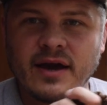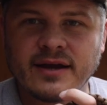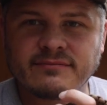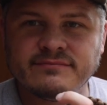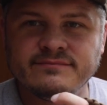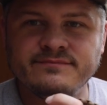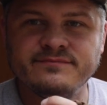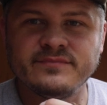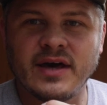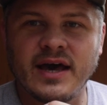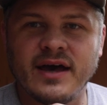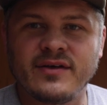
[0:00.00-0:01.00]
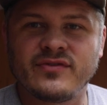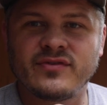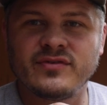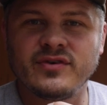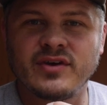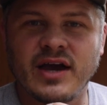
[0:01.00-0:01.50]
bag,
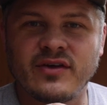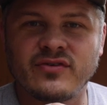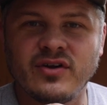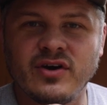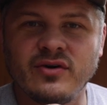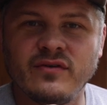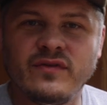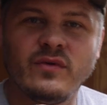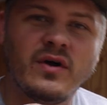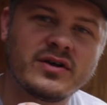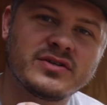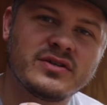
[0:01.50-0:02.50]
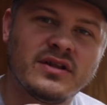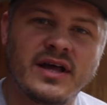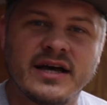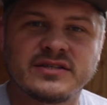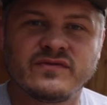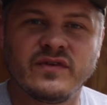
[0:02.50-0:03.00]
as you guys know if you watched the
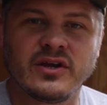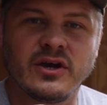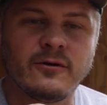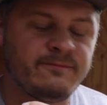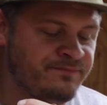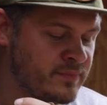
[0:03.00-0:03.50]
last video.